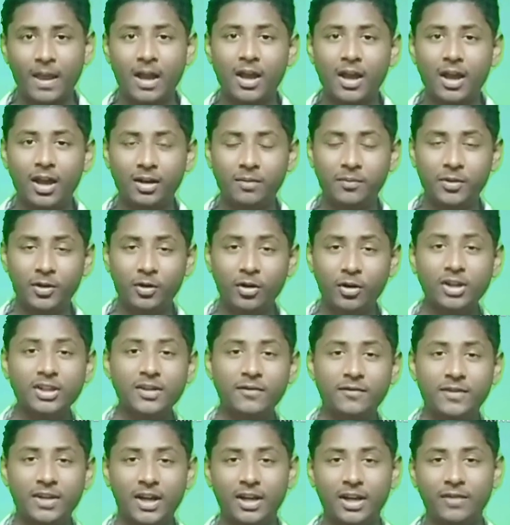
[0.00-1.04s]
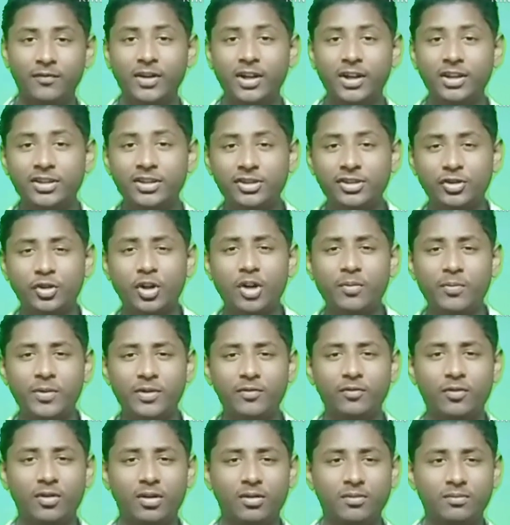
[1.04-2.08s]
And because of that, we can just drop it
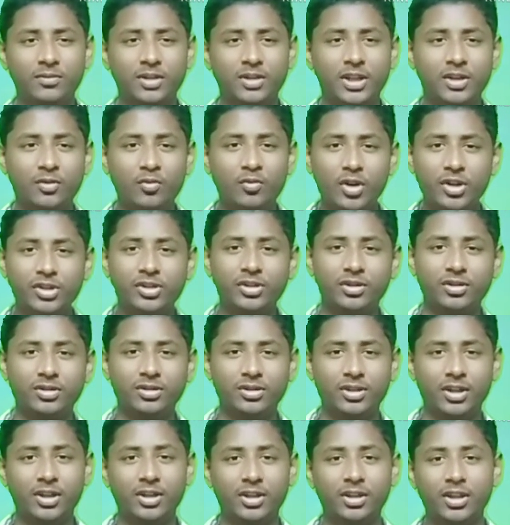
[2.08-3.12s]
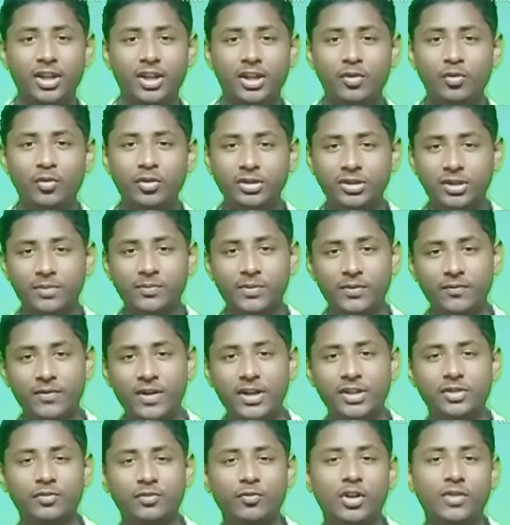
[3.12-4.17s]
from the equations and the equation
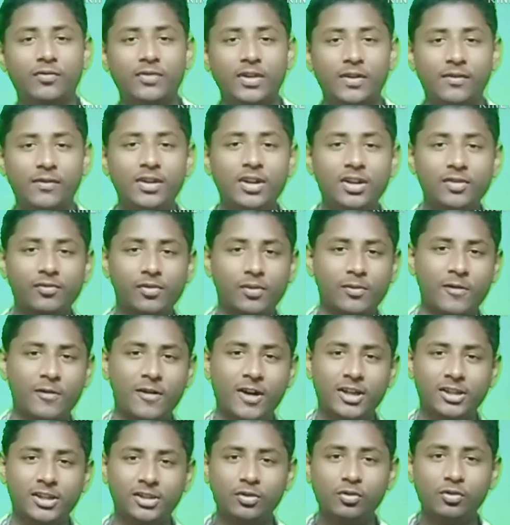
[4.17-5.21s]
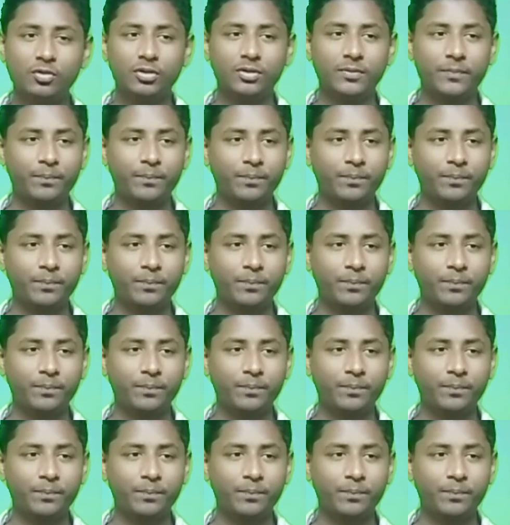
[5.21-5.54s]
simplifies to what we have learned from our high school.